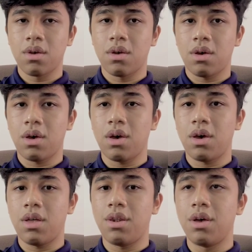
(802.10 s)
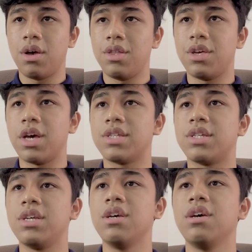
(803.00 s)
And the
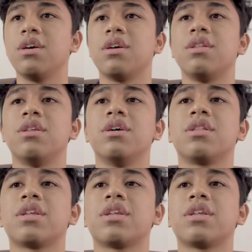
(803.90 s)
GST, the